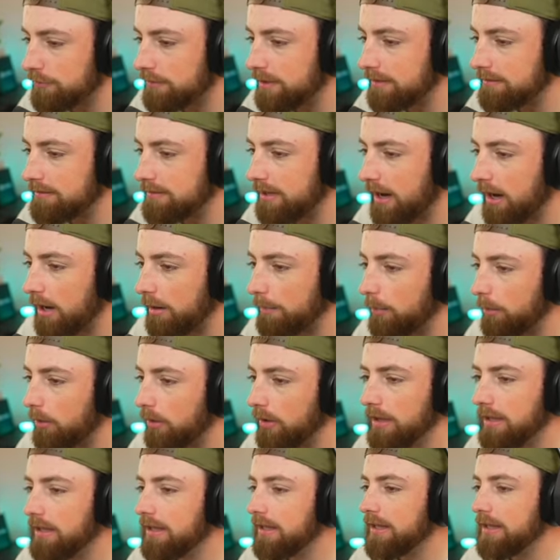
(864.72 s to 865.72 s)
did terrible.
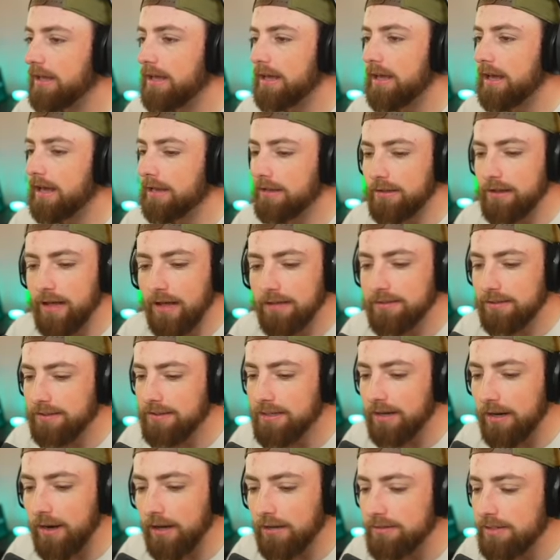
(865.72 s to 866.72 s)
As I
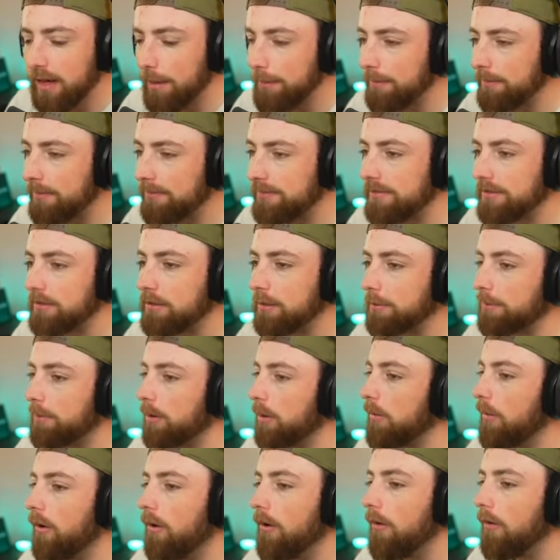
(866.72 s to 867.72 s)
get on top of the sinker,
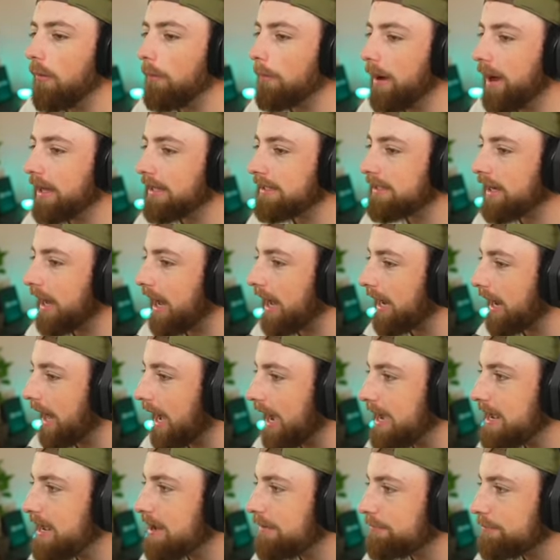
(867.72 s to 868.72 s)
bro. Oh, my God.
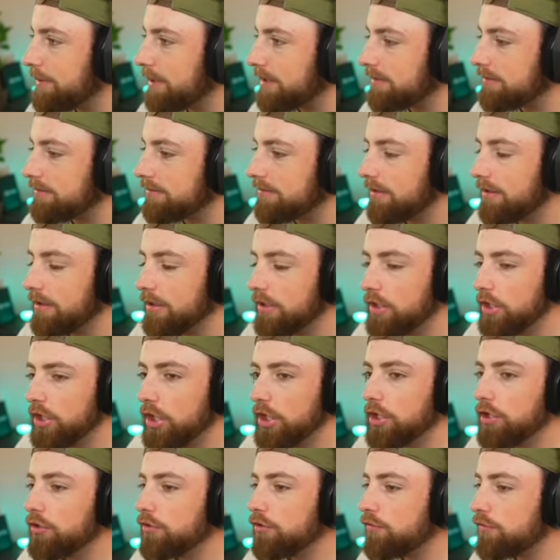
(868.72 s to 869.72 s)
I have missed
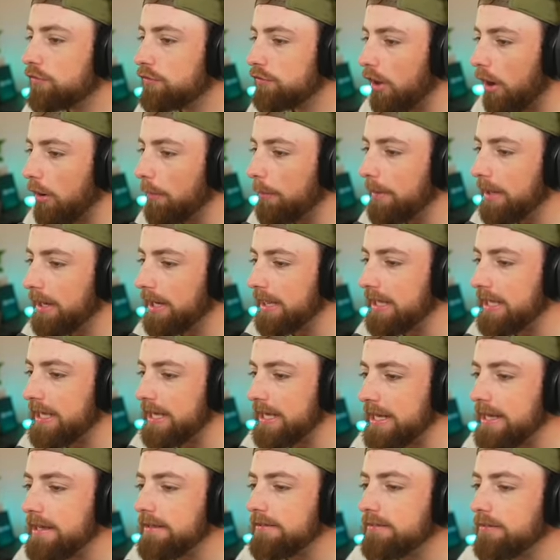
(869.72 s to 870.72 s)
so many
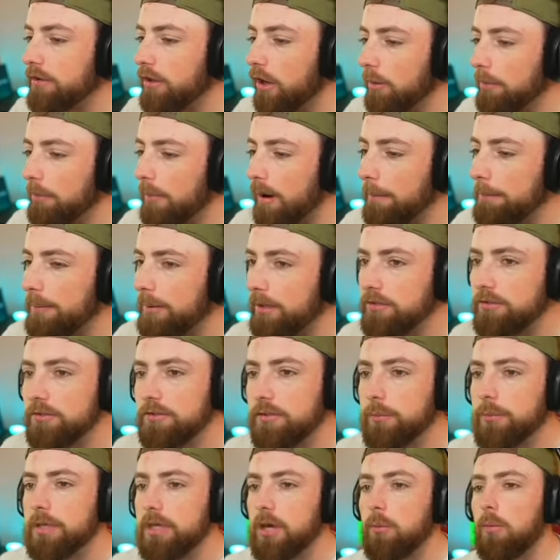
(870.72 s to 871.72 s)
easy home run pitches
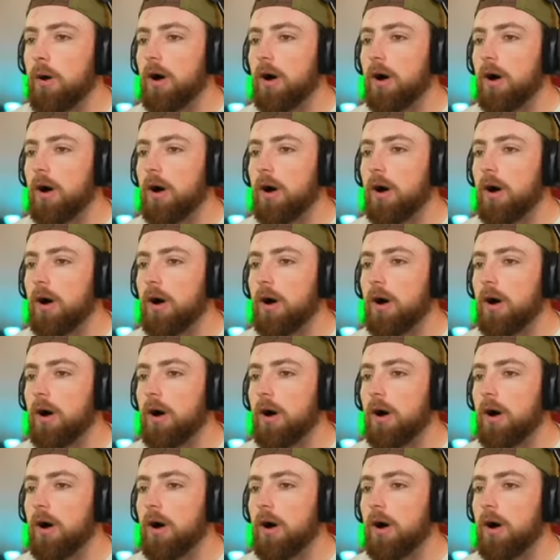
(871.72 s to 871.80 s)
and we get